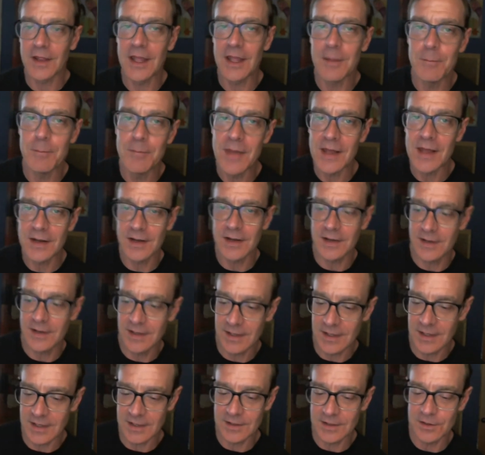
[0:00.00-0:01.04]
embedded
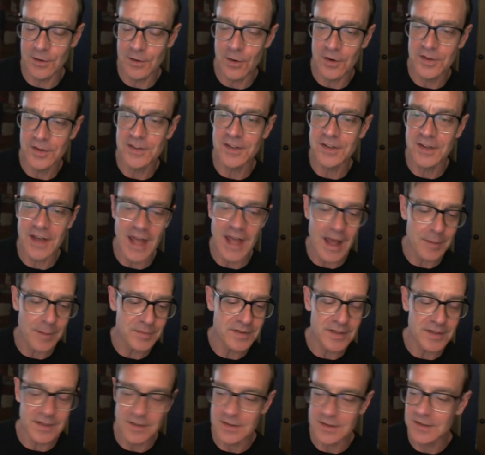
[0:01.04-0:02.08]
in your
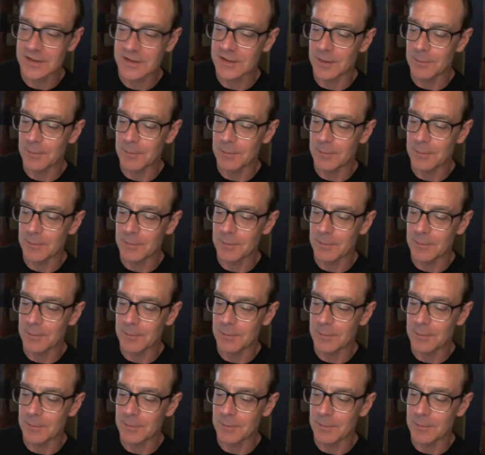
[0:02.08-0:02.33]
synapses